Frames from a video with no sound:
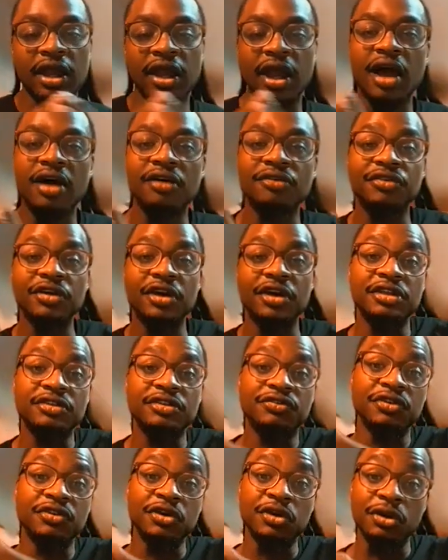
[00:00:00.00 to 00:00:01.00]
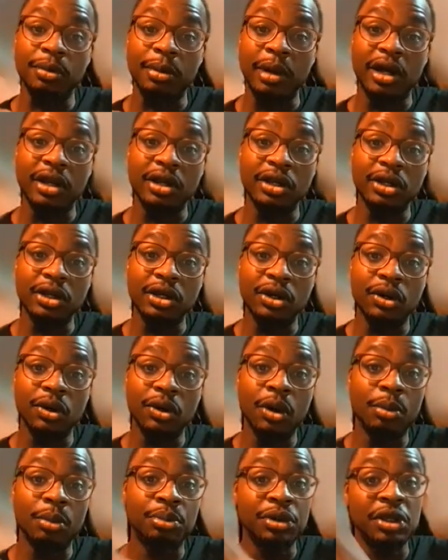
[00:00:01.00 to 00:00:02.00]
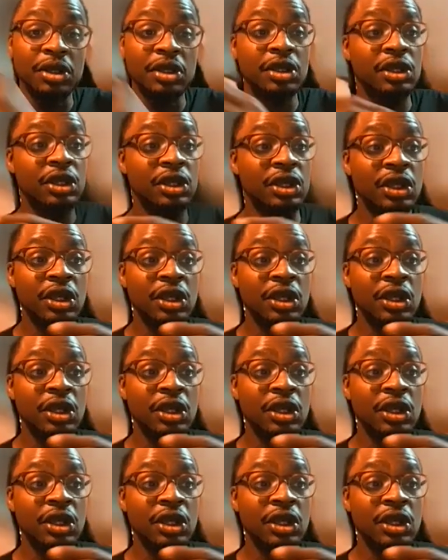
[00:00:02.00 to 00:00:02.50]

how fans feel about it, or B,